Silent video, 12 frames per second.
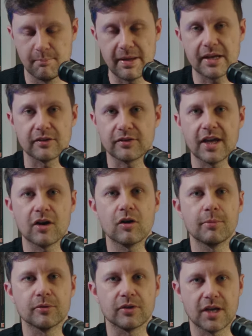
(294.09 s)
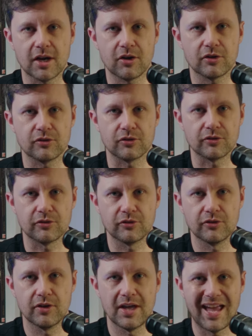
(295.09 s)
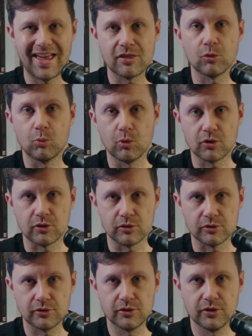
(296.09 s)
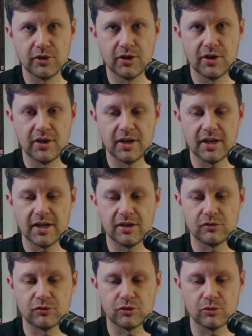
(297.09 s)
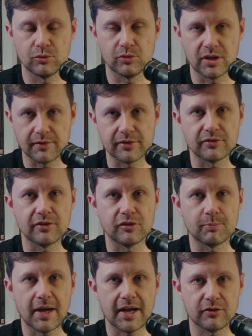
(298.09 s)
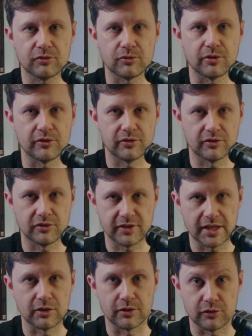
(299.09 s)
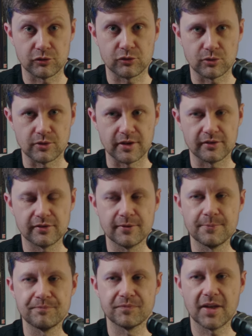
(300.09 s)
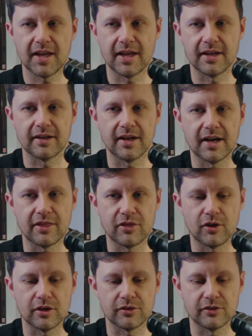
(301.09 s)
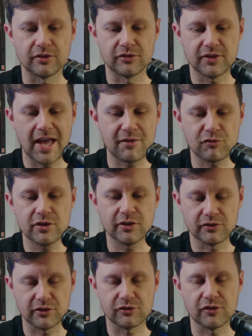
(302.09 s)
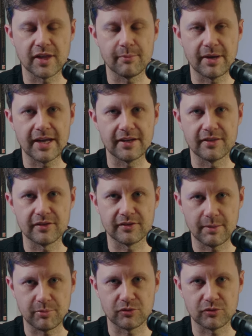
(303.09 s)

make us care about the characters and the world is to give us these backstories and to tell these stories. And I thought that every decision they made in this